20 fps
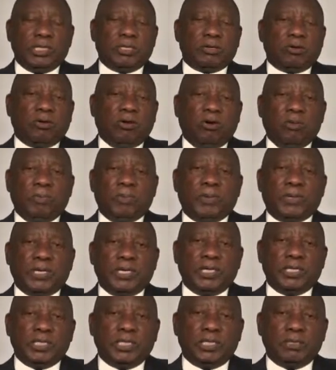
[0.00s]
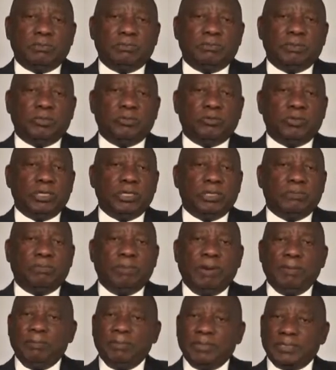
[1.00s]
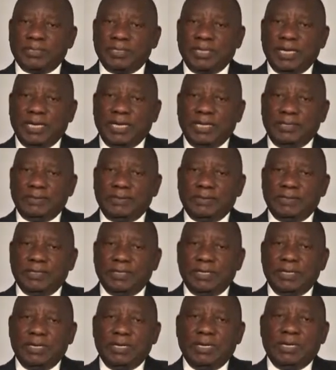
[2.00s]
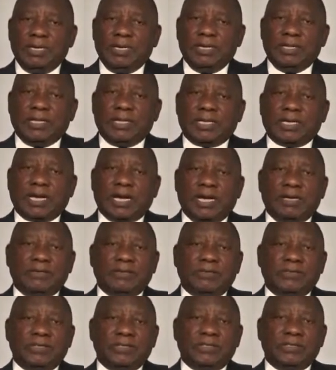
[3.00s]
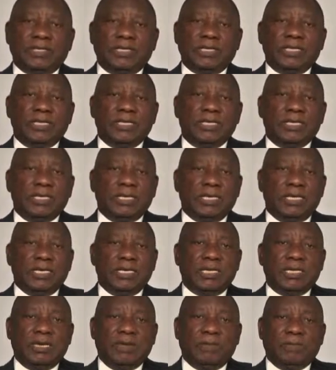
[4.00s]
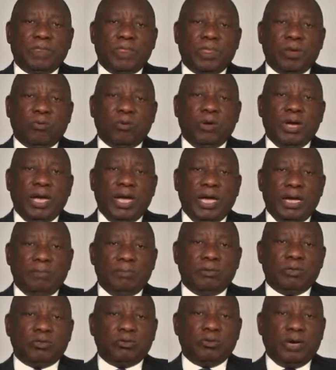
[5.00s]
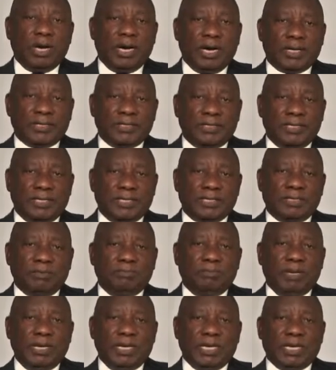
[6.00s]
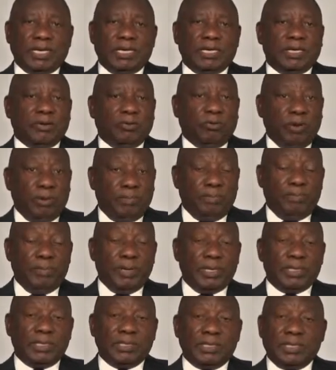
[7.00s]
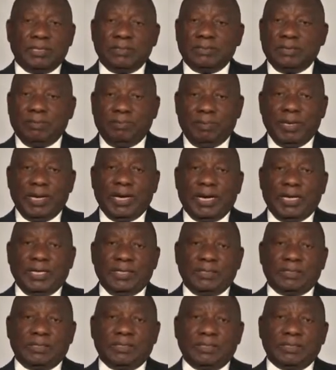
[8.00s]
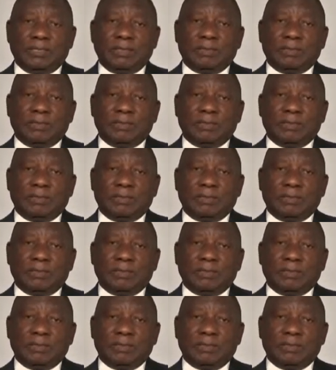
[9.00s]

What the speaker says: and cooperation between member states that countries in need were able to access medical equipment and supplies.